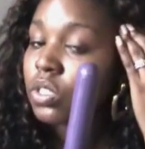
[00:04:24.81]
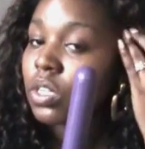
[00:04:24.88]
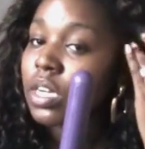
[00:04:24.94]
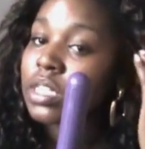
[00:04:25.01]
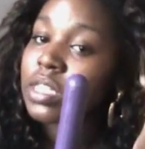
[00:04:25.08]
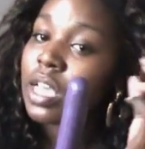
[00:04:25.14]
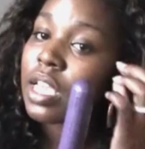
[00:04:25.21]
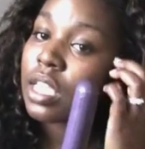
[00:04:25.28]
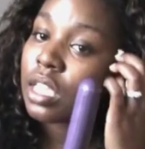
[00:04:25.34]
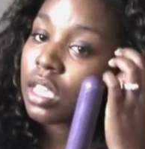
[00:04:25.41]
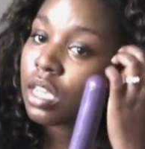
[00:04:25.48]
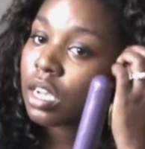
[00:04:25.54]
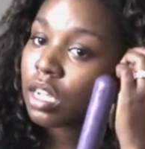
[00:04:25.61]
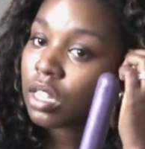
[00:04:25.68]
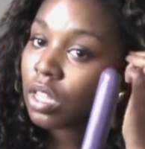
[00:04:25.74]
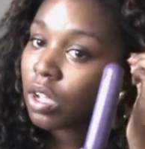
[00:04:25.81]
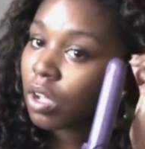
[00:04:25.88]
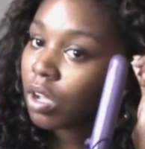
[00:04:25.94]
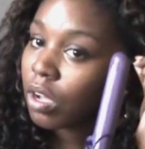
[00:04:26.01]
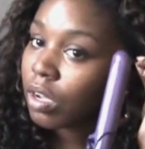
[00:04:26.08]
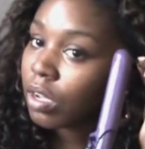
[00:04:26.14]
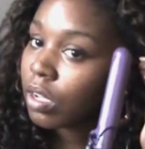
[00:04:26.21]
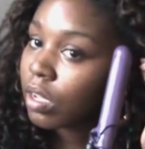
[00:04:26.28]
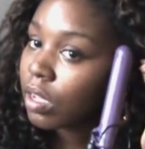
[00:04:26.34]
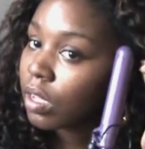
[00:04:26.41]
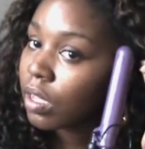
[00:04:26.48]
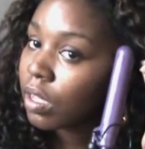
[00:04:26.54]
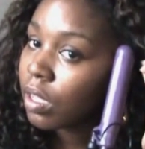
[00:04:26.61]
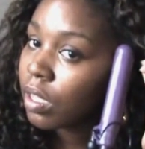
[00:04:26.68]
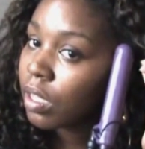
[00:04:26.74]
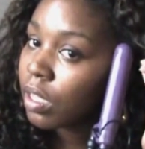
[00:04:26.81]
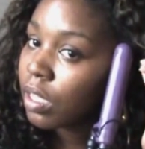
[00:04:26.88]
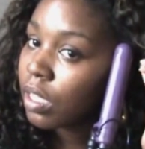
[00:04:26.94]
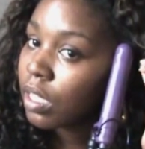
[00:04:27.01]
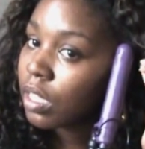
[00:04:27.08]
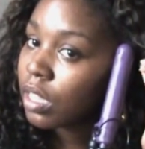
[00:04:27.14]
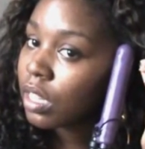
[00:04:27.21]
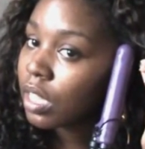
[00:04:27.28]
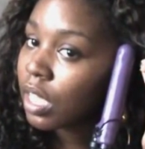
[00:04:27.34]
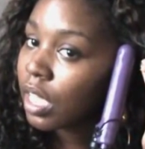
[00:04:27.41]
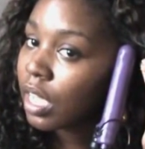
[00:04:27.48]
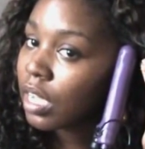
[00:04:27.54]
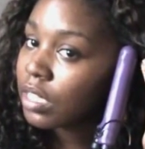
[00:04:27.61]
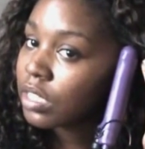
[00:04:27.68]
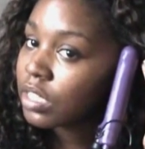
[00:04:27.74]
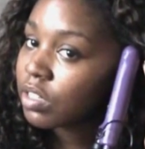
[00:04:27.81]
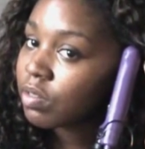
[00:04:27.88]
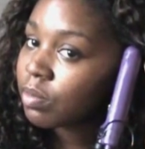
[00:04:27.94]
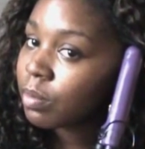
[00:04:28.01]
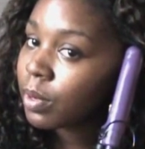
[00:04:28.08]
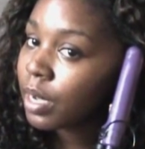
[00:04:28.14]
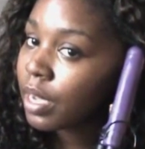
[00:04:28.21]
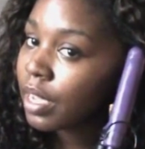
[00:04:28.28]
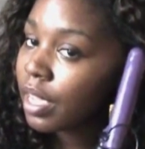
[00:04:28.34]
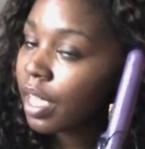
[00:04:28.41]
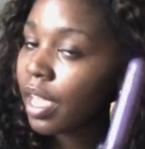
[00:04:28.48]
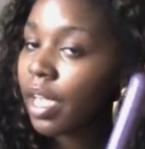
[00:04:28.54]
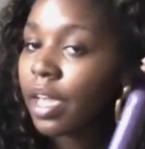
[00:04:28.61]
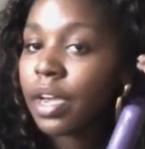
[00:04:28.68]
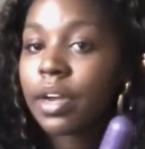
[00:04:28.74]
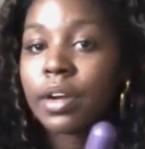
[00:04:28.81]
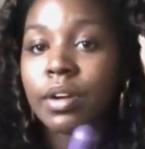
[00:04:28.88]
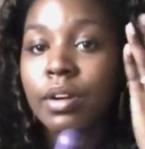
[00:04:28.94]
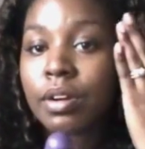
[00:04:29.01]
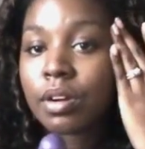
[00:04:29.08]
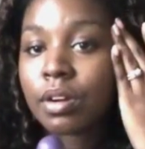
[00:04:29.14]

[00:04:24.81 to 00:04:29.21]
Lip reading: So I take it along the edge of my hair